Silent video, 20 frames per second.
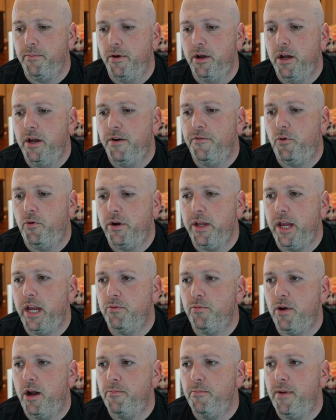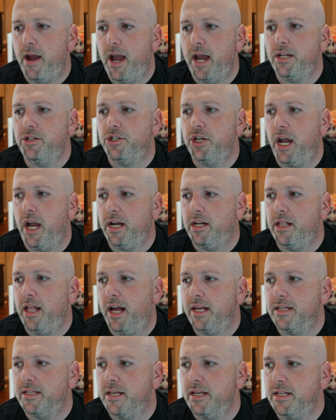48 round mag, jack
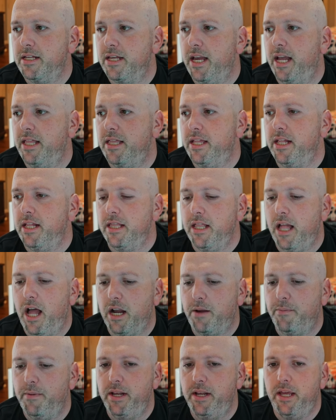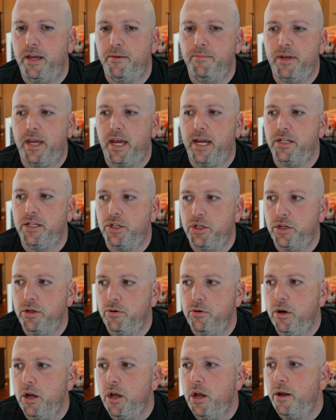glasslicks, and the Lockman MK2,
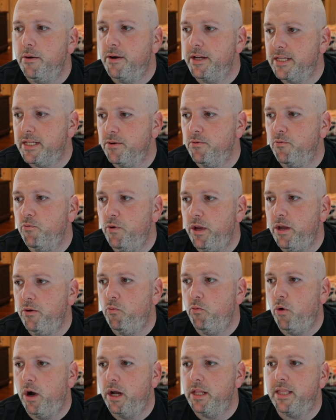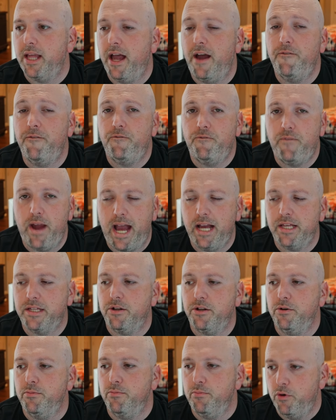because we want that
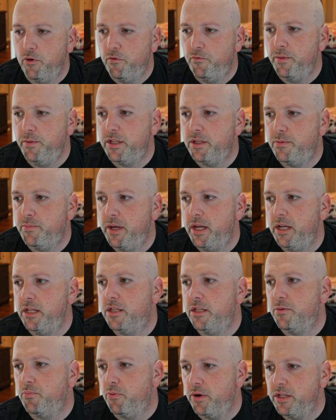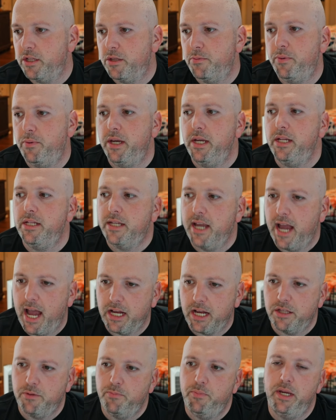faster movement speed, sprint speed, tack
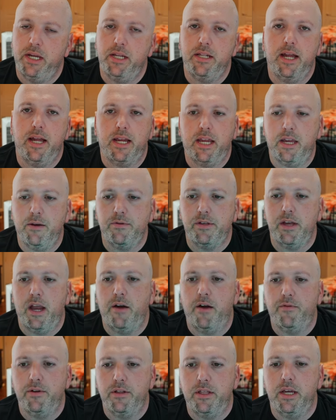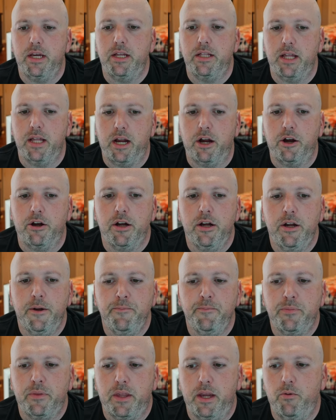speed. That gives everything there.
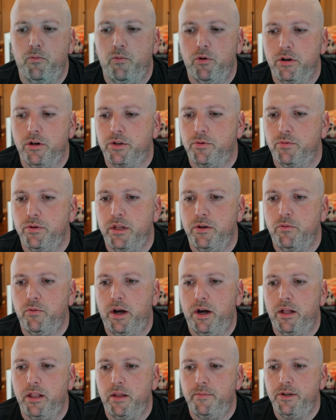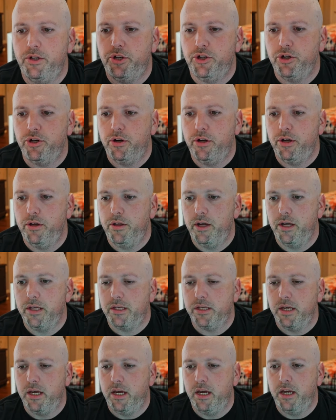It works really well. Let me show you this
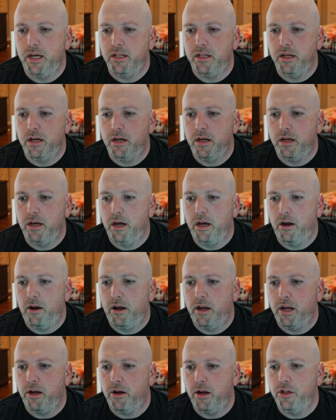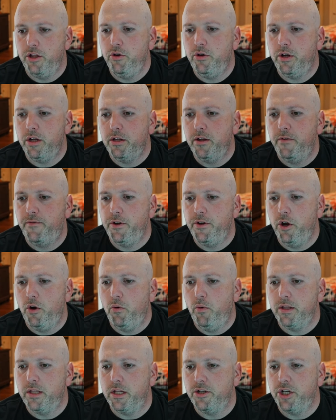in right here. And you can, if you don't
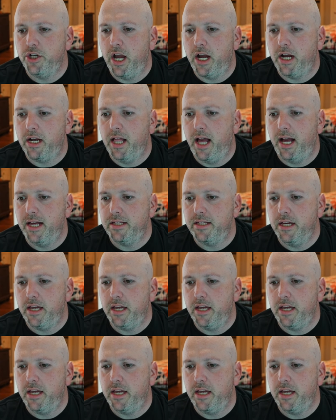want the jack glasslick